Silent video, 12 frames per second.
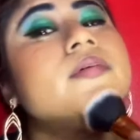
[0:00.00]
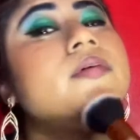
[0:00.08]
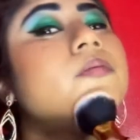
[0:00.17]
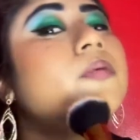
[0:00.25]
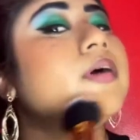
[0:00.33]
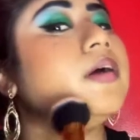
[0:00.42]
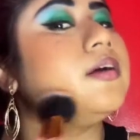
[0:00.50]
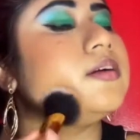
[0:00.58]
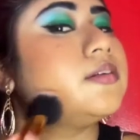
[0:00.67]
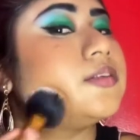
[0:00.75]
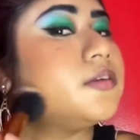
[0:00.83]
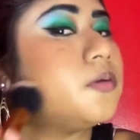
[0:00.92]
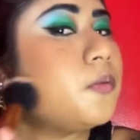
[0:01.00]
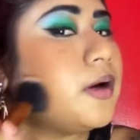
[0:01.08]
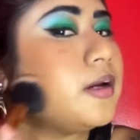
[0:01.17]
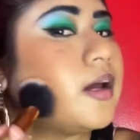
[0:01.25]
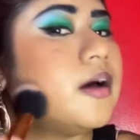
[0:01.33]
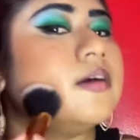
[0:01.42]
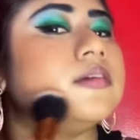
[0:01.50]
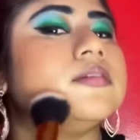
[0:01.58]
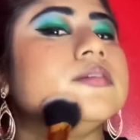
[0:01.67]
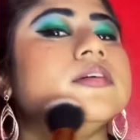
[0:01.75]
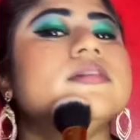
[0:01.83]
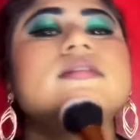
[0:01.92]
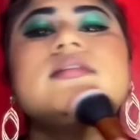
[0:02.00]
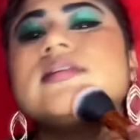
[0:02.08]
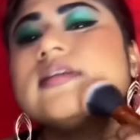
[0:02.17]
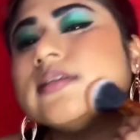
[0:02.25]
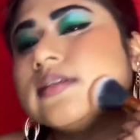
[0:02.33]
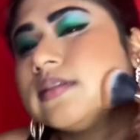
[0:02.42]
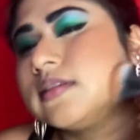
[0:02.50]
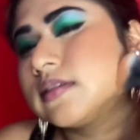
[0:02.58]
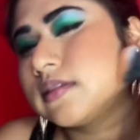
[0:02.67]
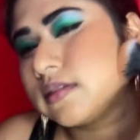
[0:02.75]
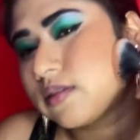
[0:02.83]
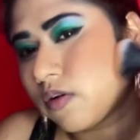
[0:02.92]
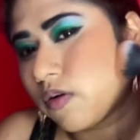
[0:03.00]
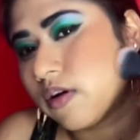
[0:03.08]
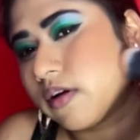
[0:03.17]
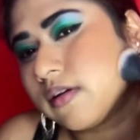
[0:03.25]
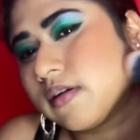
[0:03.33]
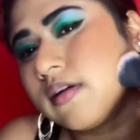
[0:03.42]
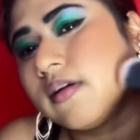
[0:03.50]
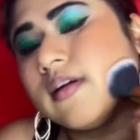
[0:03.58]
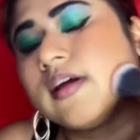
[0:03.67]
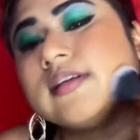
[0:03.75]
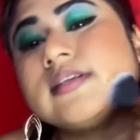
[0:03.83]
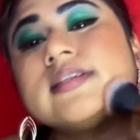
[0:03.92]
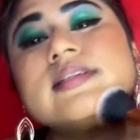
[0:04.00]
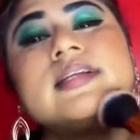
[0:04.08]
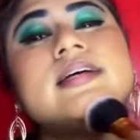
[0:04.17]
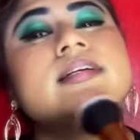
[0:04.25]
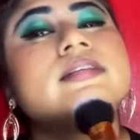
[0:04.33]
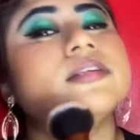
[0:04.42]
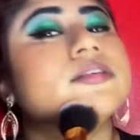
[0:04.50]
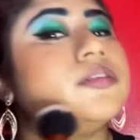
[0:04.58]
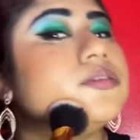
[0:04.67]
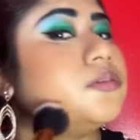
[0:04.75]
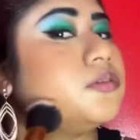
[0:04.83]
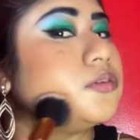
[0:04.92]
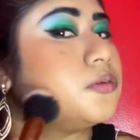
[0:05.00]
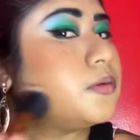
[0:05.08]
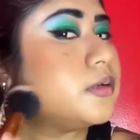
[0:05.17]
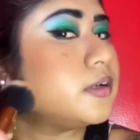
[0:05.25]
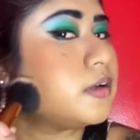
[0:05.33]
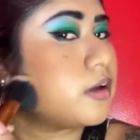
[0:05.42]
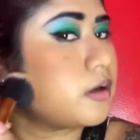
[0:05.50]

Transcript: why not? I'm just corner here. I just like to do it.